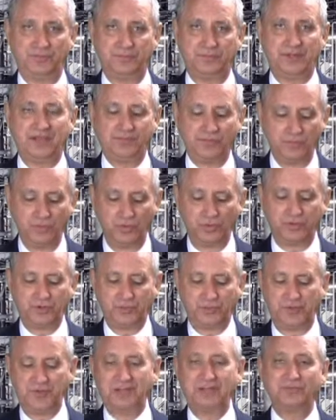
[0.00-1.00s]
They have
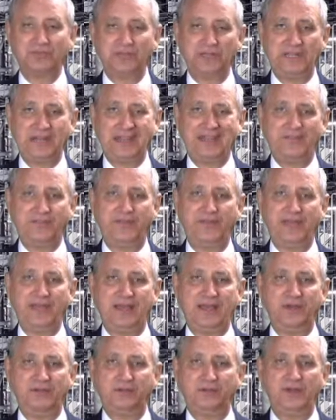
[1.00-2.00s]
mercury, they have lead, they
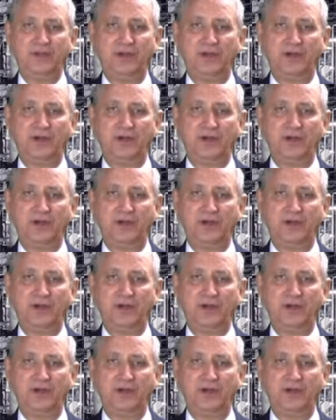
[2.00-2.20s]
have